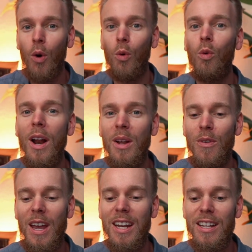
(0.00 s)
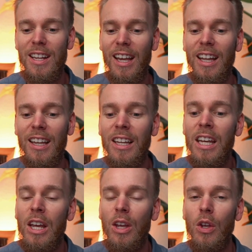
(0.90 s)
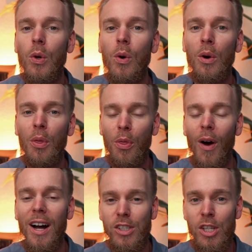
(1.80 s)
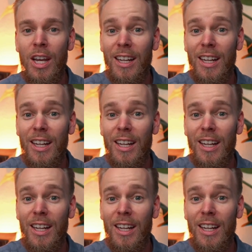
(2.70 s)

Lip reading: renovated in your thoughts